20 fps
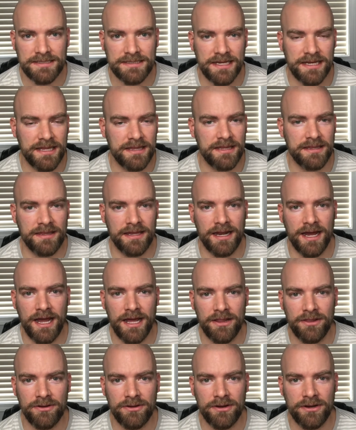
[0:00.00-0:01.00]
anything that I
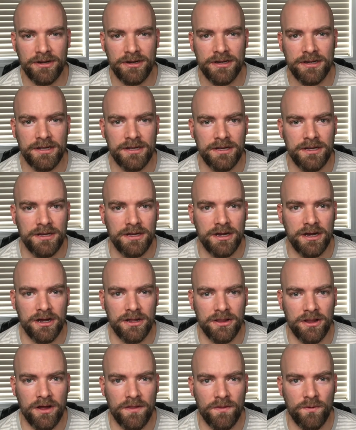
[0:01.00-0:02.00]
learn
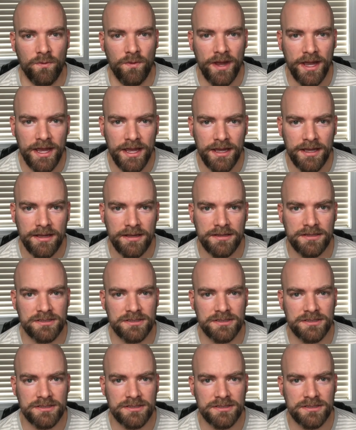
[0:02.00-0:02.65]
along the way.